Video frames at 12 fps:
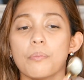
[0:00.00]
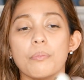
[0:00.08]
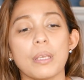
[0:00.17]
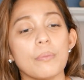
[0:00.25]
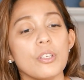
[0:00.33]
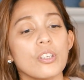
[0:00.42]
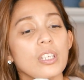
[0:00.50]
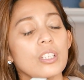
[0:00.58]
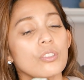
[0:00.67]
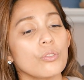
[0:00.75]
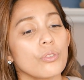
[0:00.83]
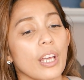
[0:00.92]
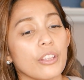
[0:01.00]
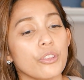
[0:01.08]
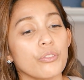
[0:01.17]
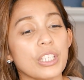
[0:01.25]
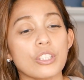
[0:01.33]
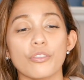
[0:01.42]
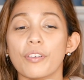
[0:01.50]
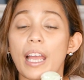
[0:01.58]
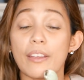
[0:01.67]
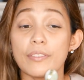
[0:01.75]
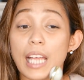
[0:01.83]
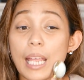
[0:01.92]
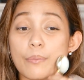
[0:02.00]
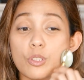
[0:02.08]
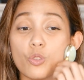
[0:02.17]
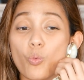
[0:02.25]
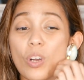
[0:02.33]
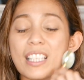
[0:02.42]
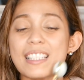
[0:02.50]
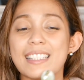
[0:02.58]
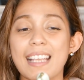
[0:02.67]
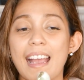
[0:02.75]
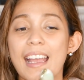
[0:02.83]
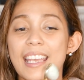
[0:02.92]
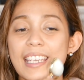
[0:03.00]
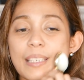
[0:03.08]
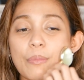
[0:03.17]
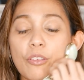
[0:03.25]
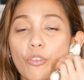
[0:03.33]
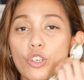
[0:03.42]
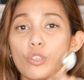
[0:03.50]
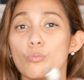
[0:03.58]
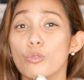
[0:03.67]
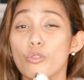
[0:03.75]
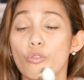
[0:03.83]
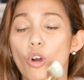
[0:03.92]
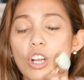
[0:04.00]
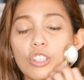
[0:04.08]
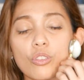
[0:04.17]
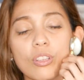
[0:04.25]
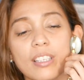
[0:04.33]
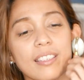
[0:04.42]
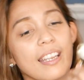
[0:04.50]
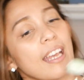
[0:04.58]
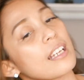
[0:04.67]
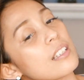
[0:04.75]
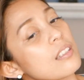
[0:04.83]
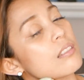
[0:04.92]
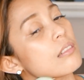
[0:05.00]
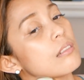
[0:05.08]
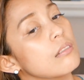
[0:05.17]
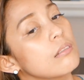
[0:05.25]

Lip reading: Maybe you can do that 3 to 5 times on one side before you move on to the next.